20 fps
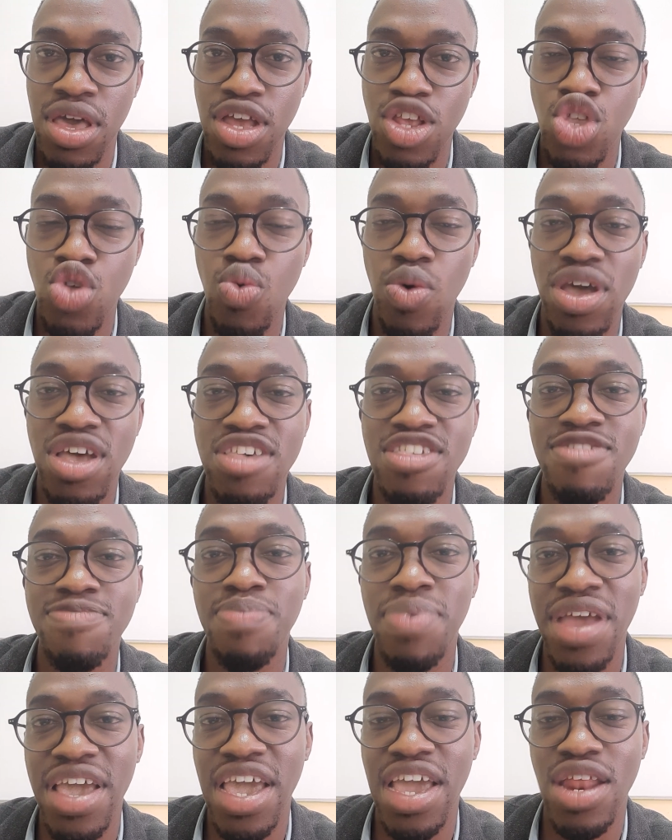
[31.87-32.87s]
to
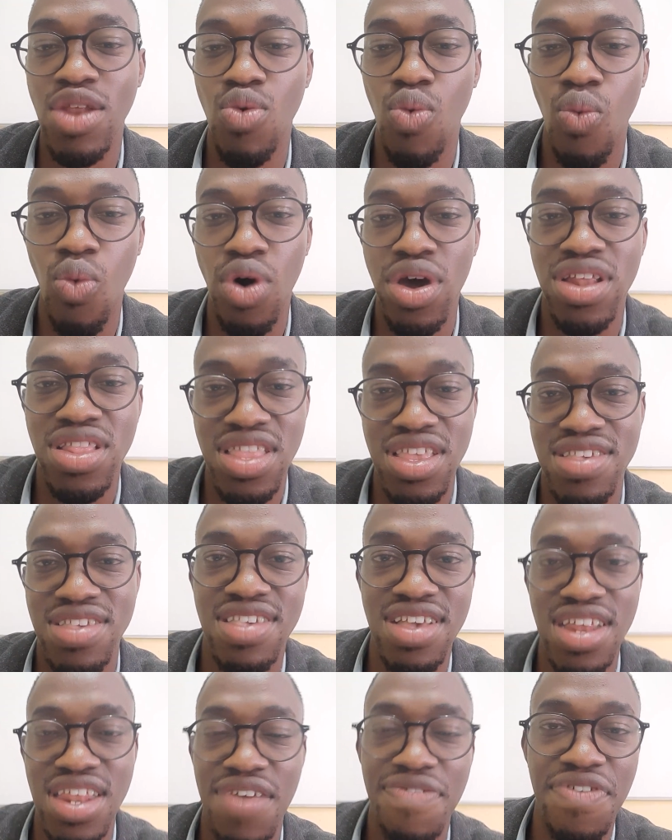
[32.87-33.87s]
explain what the
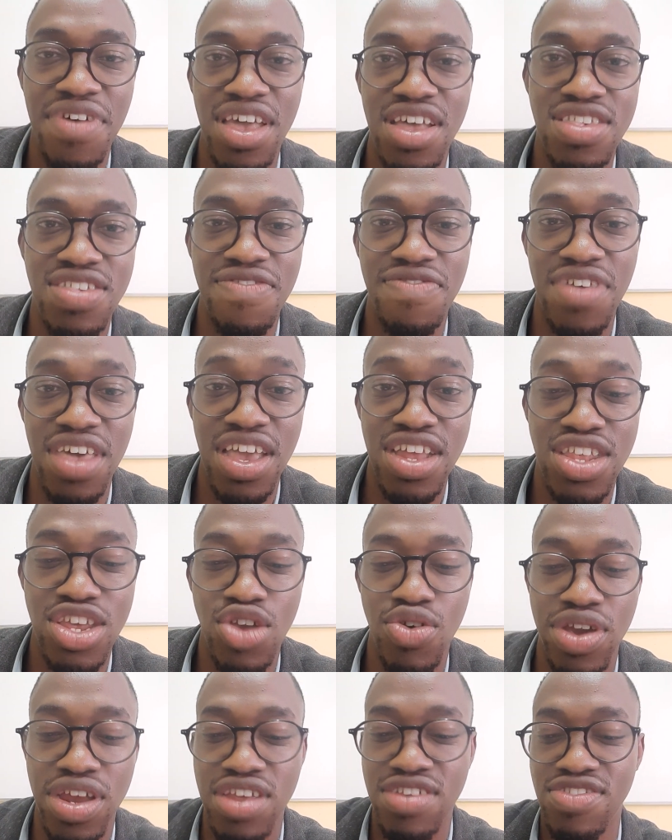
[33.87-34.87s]
significance of the
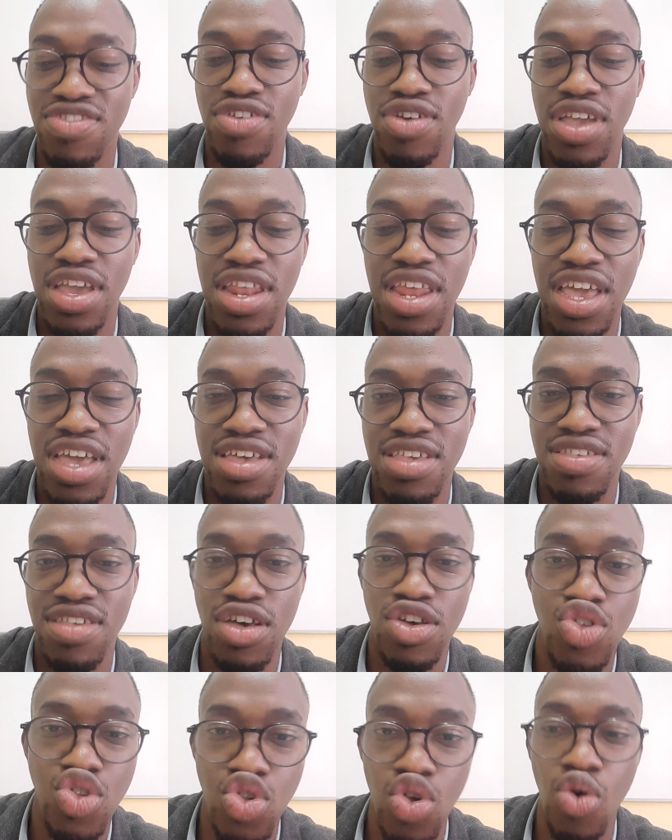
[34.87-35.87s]
integrated circuit is.
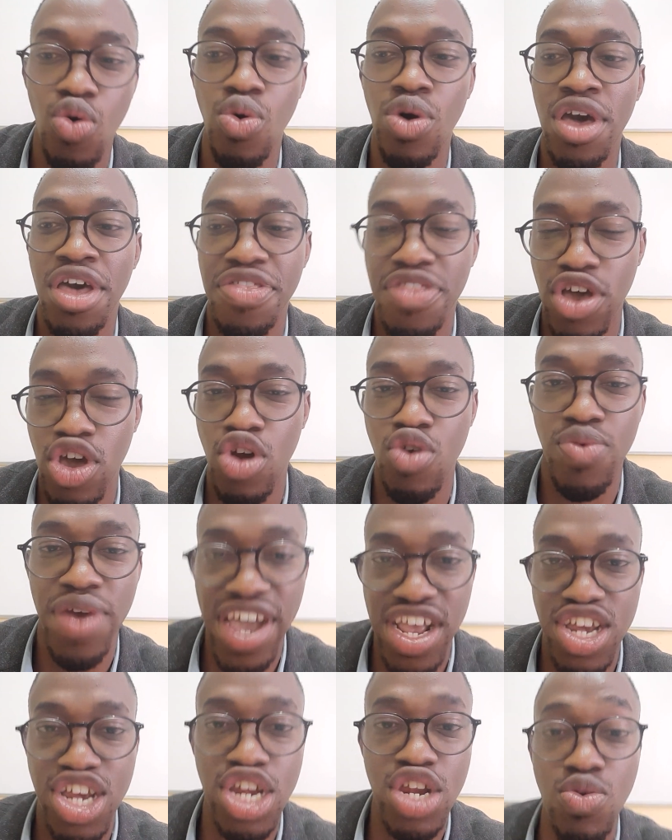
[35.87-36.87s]
So the
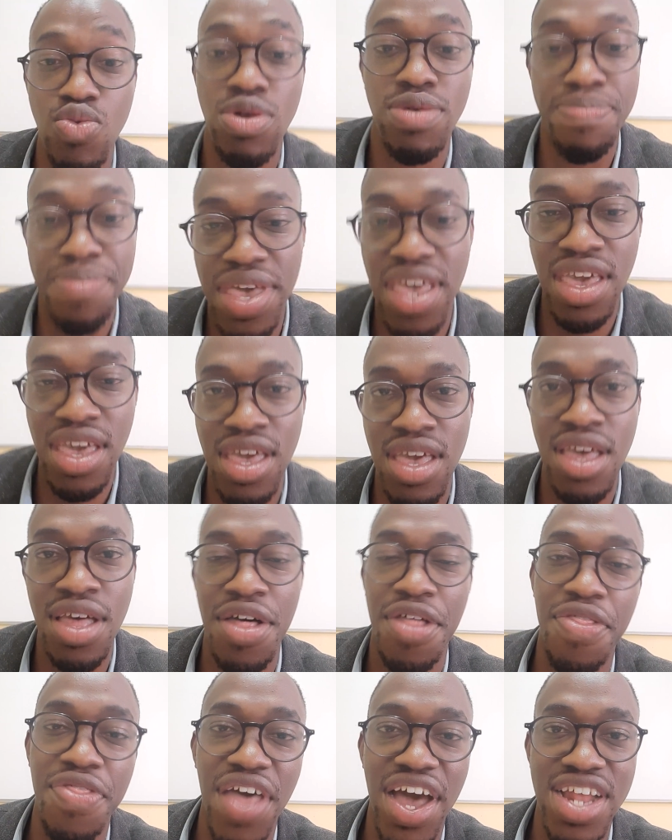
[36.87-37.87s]
correction will be
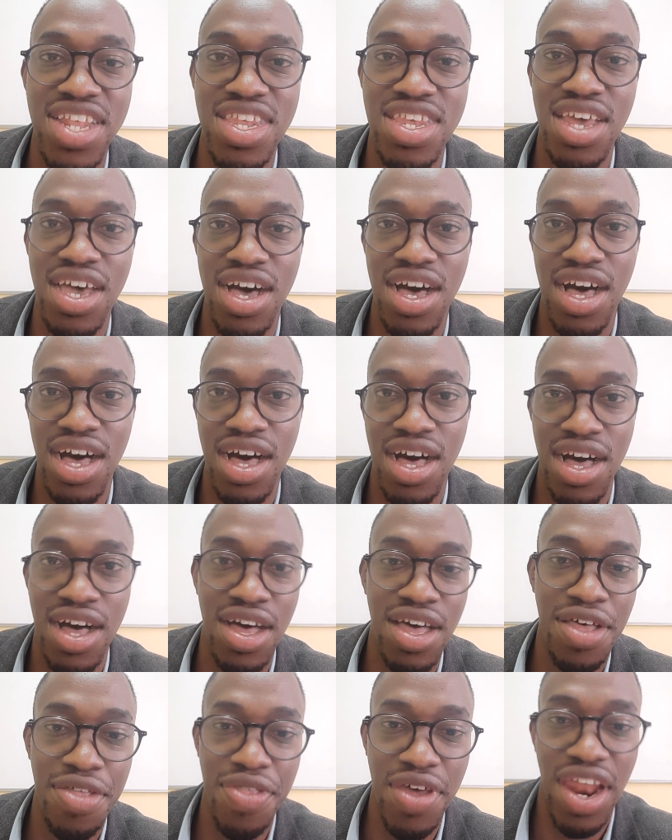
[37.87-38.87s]
that
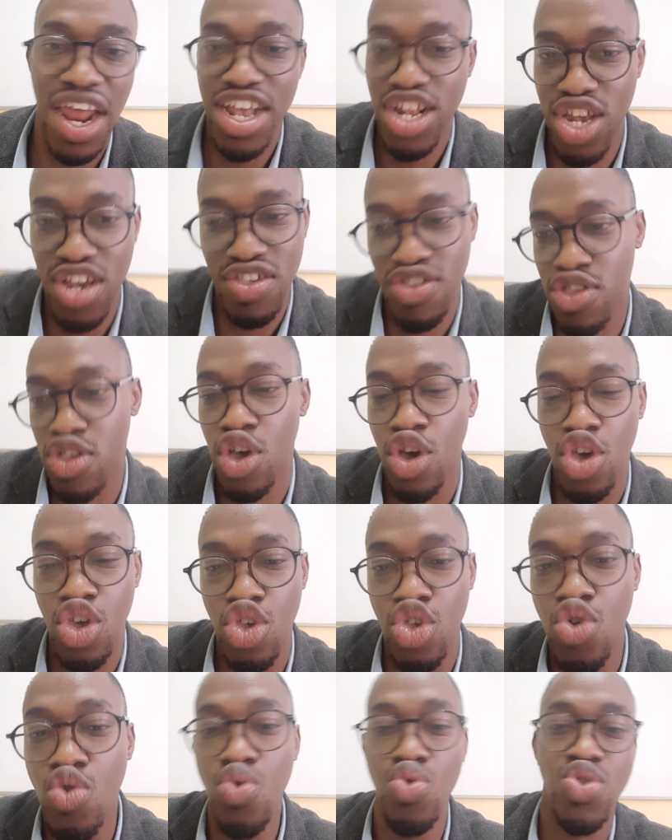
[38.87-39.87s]
that I just
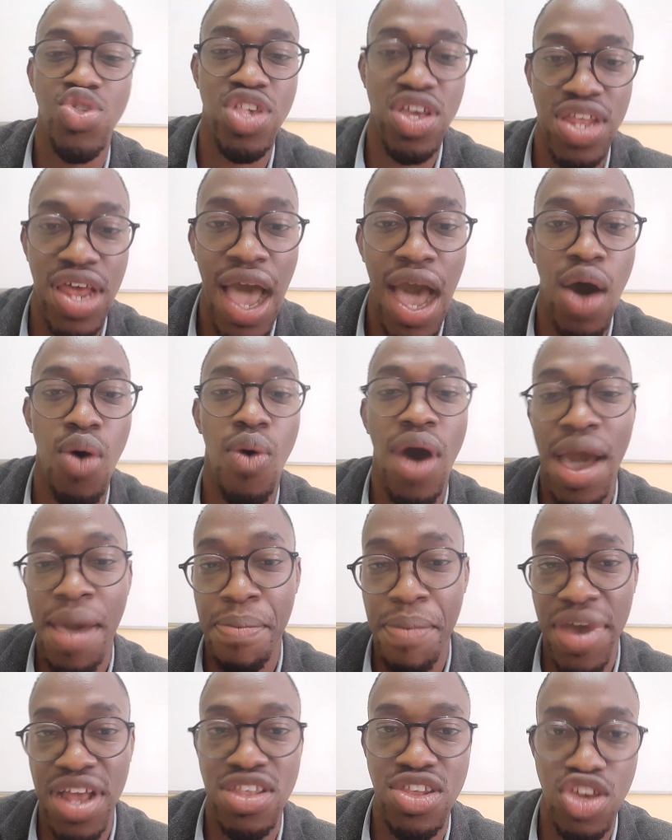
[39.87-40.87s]
use it how I
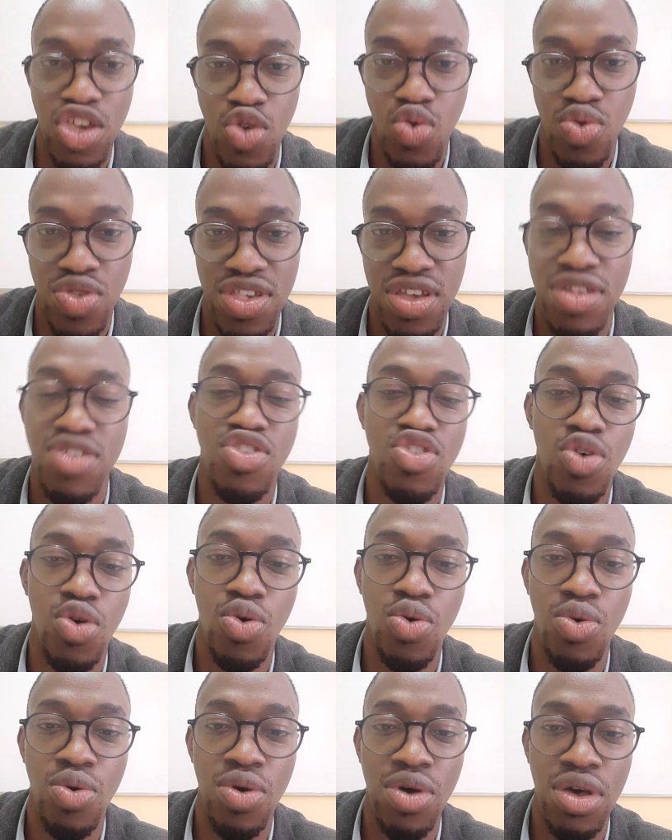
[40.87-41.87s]
meant to use it.
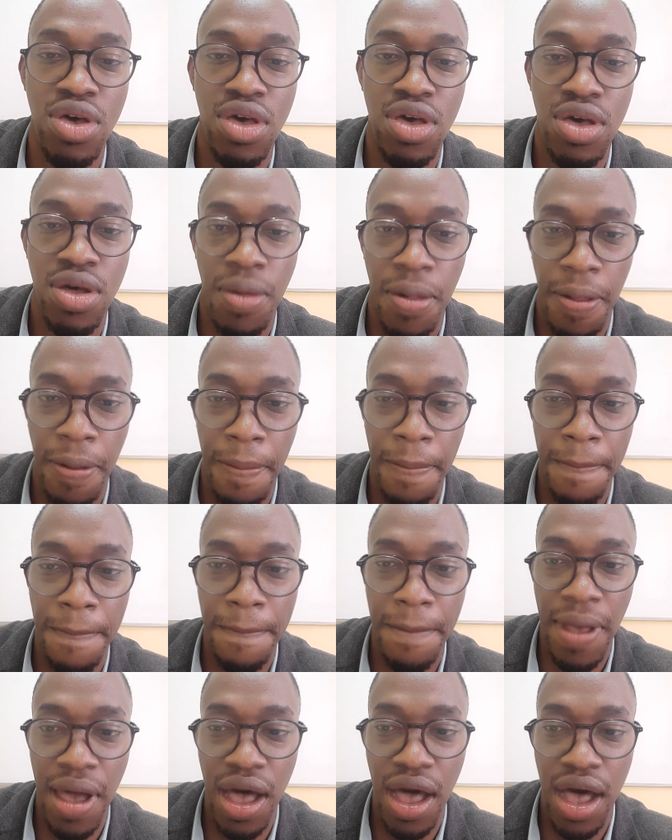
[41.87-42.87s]
So
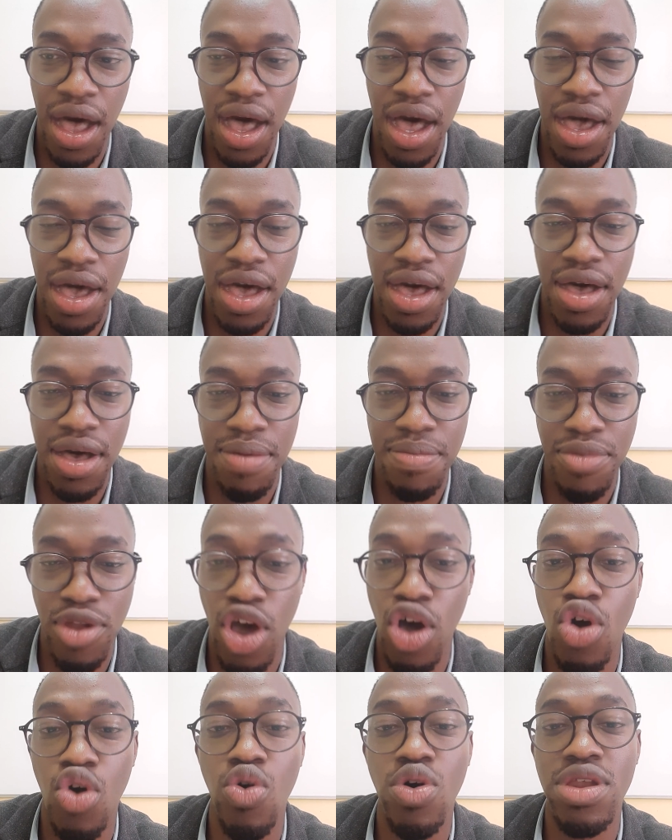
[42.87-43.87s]
I'm
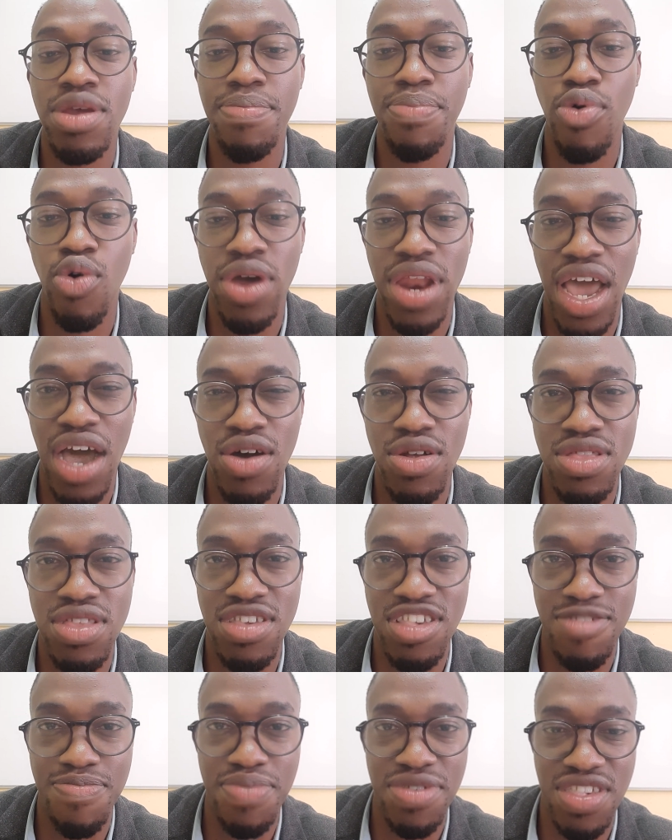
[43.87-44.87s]
not going to point out the
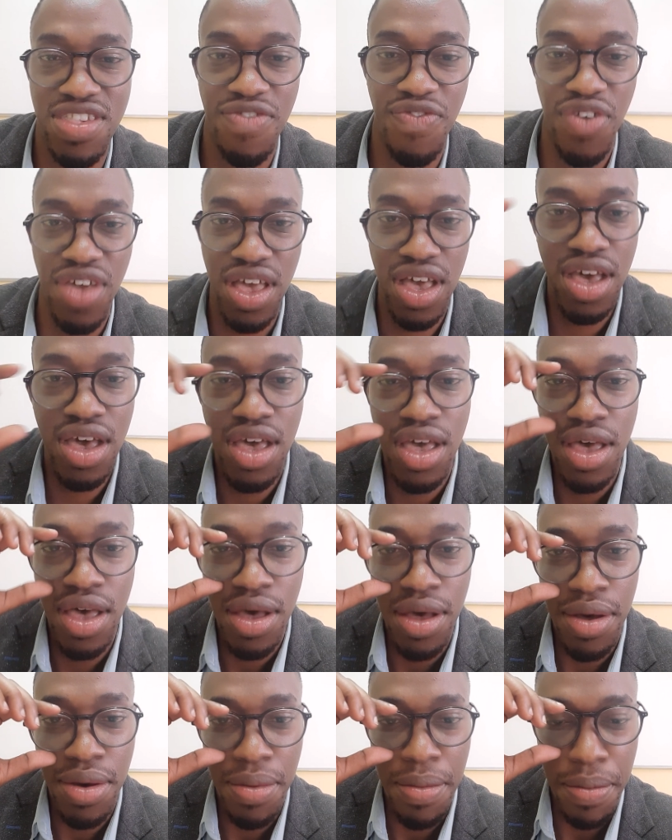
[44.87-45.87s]
specific
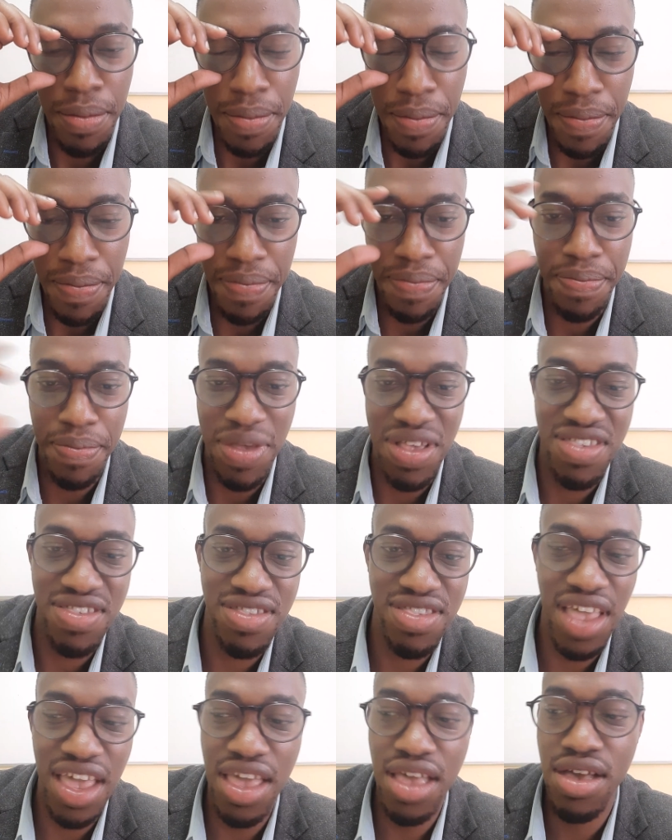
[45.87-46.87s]

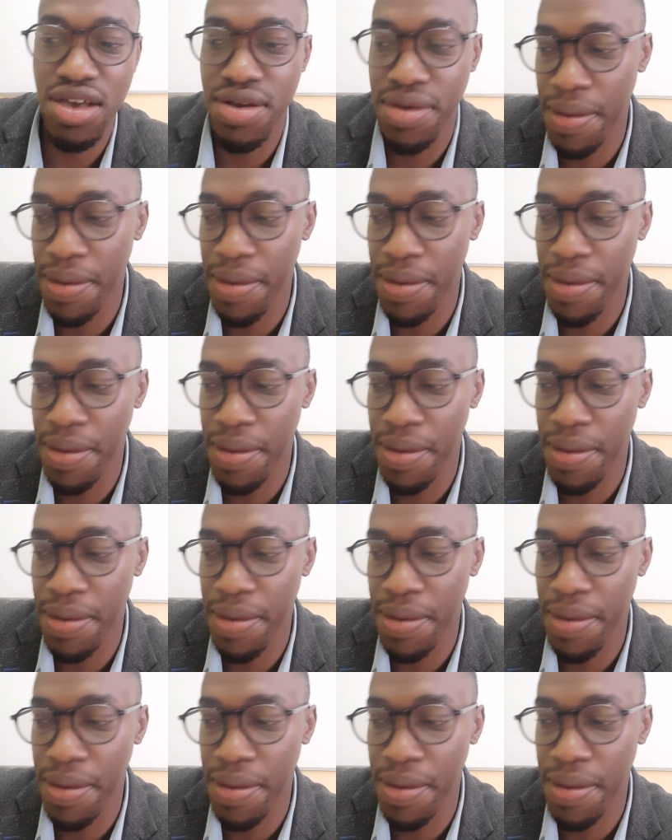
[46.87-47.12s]
mistake,